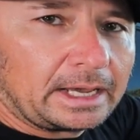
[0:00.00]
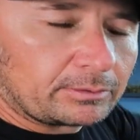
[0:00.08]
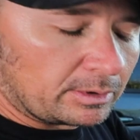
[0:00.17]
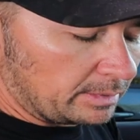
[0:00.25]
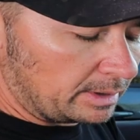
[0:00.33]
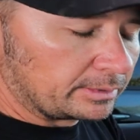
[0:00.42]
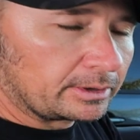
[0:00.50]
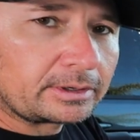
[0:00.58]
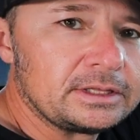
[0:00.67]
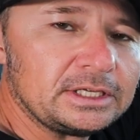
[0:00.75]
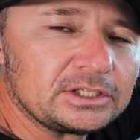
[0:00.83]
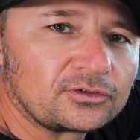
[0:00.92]
And remember,
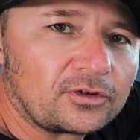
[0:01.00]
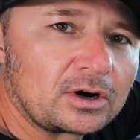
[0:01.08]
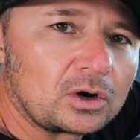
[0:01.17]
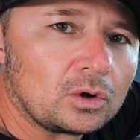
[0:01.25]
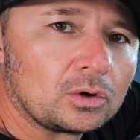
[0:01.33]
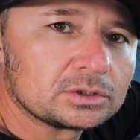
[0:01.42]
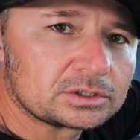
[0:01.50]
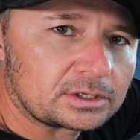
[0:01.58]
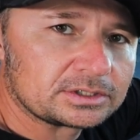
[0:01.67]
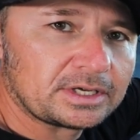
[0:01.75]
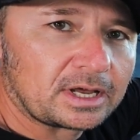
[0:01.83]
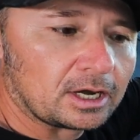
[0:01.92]
these front holes
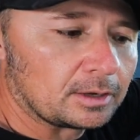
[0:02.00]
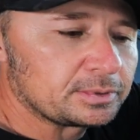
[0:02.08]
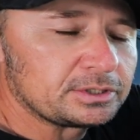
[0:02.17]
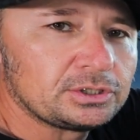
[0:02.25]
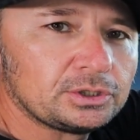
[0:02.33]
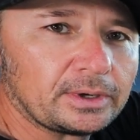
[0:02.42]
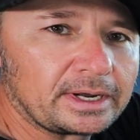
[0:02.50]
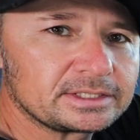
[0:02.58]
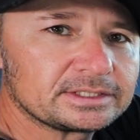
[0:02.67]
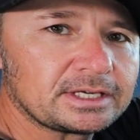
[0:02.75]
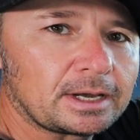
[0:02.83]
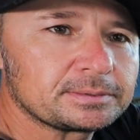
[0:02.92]
are set up to
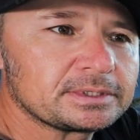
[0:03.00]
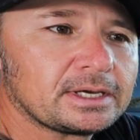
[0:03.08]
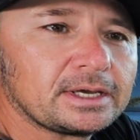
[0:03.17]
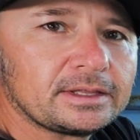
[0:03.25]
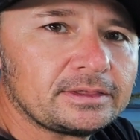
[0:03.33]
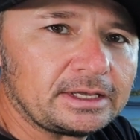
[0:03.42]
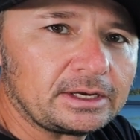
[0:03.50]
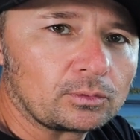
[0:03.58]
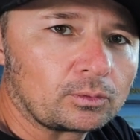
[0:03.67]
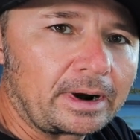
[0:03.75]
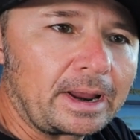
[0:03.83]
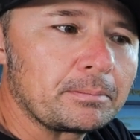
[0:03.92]
accept the
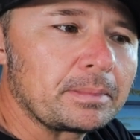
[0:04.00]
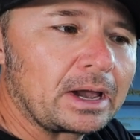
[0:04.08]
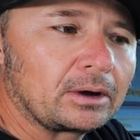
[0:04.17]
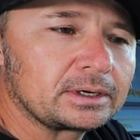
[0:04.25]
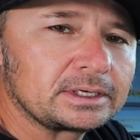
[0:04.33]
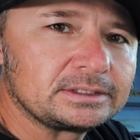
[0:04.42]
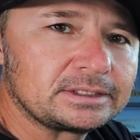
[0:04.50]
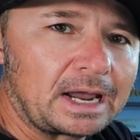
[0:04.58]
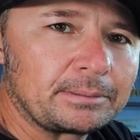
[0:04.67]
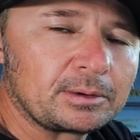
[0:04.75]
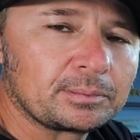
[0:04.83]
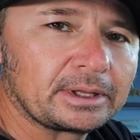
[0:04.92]
ram mount
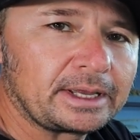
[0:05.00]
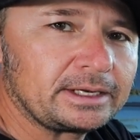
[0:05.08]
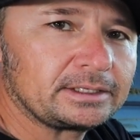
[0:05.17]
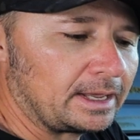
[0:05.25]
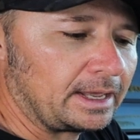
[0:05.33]
diamond plate,